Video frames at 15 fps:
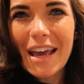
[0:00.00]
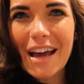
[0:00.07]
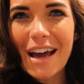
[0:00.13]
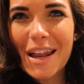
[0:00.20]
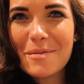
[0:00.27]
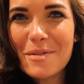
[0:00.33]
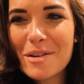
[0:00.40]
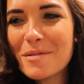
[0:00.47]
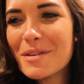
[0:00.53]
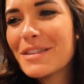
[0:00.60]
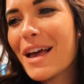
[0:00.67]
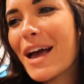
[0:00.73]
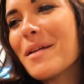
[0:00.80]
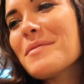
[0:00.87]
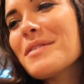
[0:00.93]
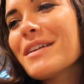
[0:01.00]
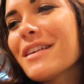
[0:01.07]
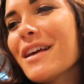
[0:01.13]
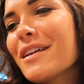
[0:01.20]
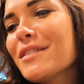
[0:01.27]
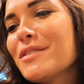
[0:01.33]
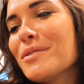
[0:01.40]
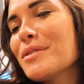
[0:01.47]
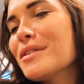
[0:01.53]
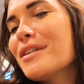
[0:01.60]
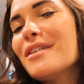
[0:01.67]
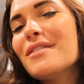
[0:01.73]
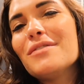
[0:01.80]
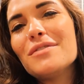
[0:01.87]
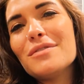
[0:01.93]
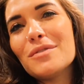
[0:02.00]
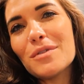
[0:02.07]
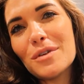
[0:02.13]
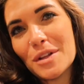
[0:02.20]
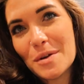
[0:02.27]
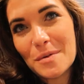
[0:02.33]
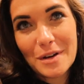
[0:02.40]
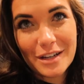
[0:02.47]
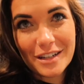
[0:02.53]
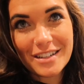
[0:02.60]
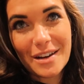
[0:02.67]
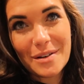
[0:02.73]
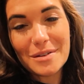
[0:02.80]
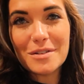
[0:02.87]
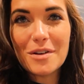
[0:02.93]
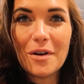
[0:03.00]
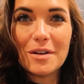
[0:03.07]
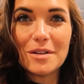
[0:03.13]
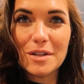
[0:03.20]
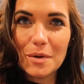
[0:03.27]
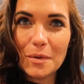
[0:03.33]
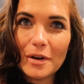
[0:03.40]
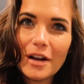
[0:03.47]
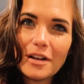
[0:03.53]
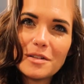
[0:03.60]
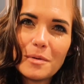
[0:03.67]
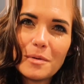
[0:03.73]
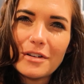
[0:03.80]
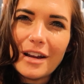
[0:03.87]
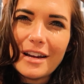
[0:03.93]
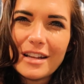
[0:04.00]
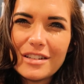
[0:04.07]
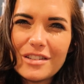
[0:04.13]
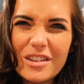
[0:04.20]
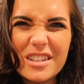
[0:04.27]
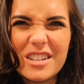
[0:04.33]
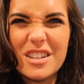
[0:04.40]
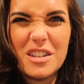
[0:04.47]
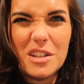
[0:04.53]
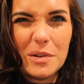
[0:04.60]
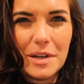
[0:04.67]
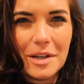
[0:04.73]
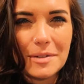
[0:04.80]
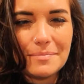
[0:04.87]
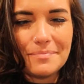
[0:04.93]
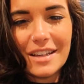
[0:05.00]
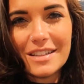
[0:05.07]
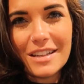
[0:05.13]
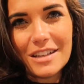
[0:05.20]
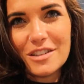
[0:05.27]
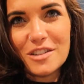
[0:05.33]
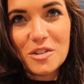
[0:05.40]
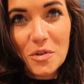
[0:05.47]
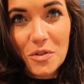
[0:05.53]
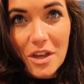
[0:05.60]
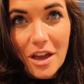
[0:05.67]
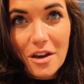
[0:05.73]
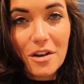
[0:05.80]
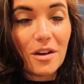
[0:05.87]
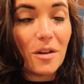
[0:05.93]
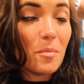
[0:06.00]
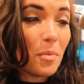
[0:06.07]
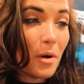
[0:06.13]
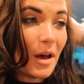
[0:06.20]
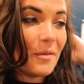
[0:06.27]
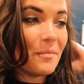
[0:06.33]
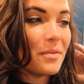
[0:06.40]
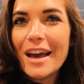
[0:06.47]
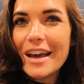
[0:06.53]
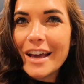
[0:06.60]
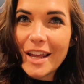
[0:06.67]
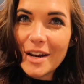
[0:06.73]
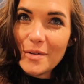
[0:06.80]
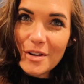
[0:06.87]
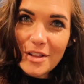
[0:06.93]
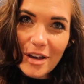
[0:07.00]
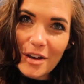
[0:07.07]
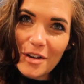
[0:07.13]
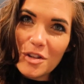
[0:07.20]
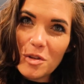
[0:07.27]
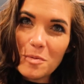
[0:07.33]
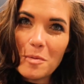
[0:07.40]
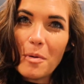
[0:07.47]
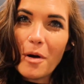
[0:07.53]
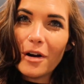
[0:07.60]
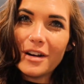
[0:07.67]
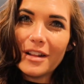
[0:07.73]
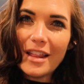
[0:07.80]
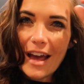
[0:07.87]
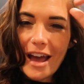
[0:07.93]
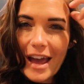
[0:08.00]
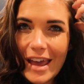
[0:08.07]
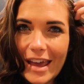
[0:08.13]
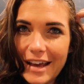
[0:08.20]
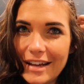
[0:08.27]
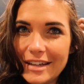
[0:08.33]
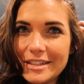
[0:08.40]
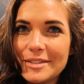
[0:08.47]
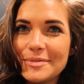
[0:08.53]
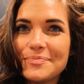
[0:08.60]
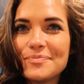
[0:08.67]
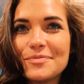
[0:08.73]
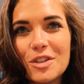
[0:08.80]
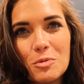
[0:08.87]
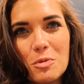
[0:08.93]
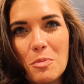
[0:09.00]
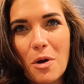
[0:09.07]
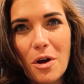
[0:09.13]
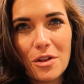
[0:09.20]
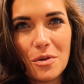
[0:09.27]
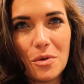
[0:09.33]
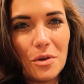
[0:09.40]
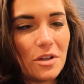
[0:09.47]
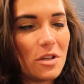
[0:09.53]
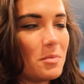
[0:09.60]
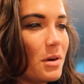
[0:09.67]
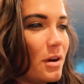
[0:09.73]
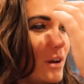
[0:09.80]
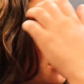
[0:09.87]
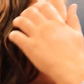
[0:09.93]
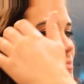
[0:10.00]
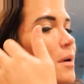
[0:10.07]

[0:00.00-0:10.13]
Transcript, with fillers: kind of makes me sad because I sort of really wish I was going to the workout Not necessarily to do it because I just don't think I could, but I kind of wish I could just be part of that and just be part of the whole experience.